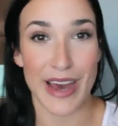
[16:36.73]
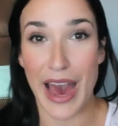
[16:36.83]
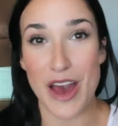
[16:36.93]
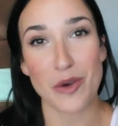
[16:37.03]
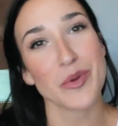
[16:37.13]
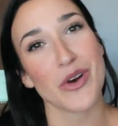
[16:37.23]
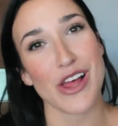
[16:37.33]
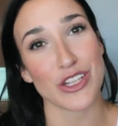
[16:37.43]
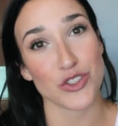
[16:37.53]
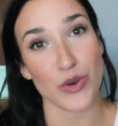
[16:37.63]
I hope you all
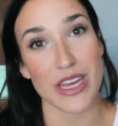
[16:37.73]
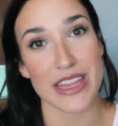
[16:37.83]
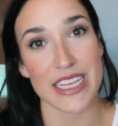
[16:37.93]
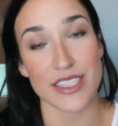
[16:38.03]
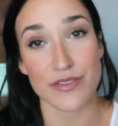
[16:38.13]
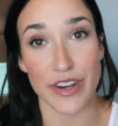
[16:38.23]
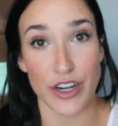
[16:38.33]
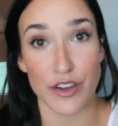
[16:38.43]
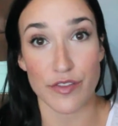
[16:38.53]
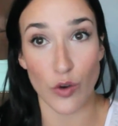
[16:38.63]
enjoyed this very
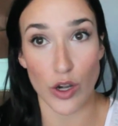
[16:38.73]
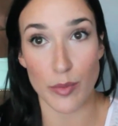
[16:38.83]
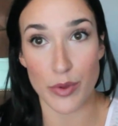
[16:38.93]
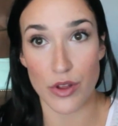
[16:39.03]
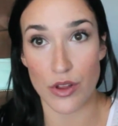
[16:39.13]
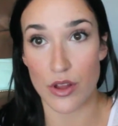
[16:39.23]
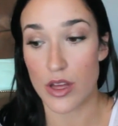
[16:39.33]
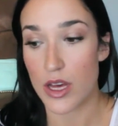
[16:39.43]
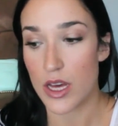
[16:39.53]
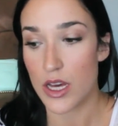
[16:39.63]
affordable
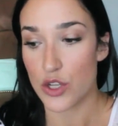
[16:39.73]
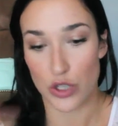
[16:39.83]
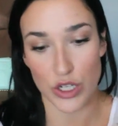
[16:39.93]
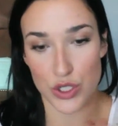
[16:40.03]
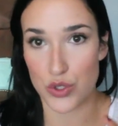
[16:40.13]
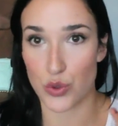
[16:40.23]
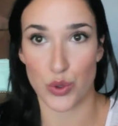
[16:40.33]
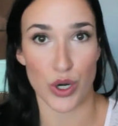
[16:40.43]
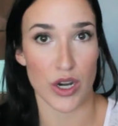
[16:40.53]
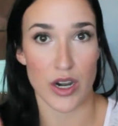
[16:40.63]

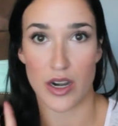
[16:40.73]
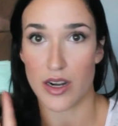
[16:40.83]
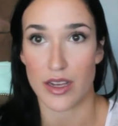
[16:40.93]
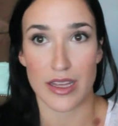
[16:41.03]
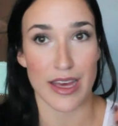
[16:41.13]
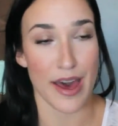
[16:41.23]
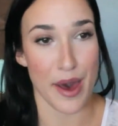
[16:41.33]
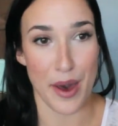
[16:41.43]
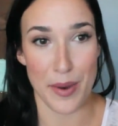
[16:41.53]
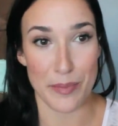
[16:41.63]
drugstore
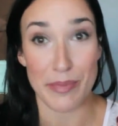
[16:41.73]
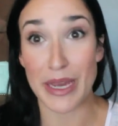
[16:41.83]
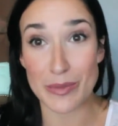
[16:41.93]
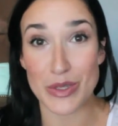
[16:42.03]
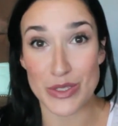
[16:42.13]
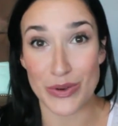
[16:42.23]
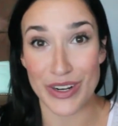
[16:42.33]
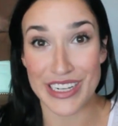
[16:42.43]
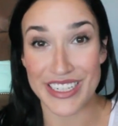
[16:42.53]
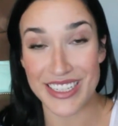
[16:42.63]
makeup
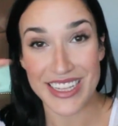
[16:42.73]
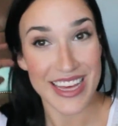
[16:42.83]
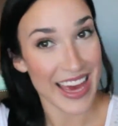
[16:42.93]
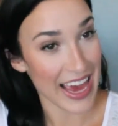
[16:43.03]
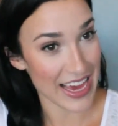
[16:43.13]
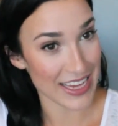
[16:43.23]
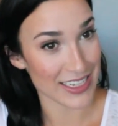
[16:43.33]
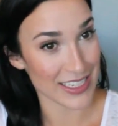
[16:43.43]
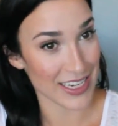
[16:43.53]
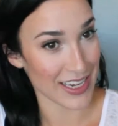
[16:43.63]
tutorial.
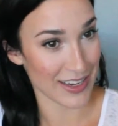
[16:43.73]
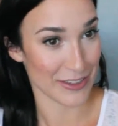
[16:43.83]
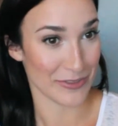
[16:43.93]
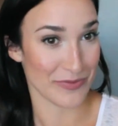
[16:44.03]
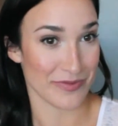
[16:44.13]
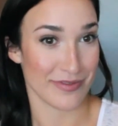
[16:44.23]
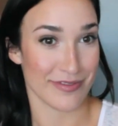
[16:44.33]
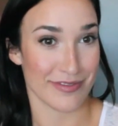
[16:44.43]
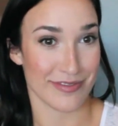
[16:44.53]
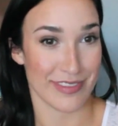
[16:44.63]
And
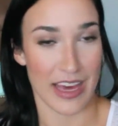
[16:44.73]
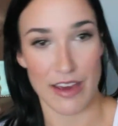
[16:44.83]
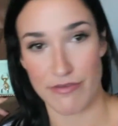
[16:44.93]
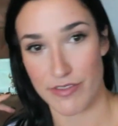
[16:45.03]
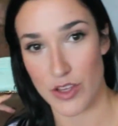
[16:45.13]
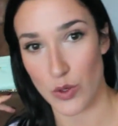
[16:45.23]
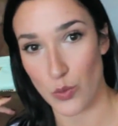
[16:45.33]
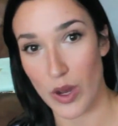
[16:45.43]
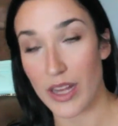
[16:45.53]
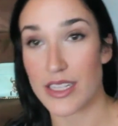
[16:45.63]
if you
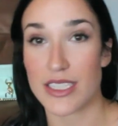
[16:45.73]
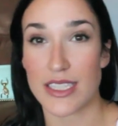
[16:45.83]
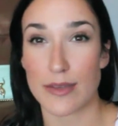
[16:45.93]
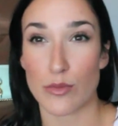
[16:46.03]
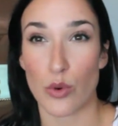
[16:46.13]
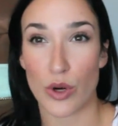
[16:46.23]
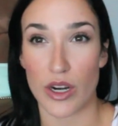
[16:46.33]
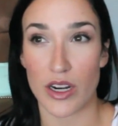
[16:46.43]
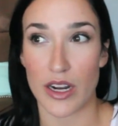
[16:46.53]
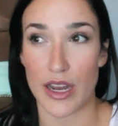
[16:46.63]
want to see
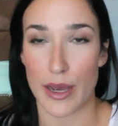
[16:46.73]
more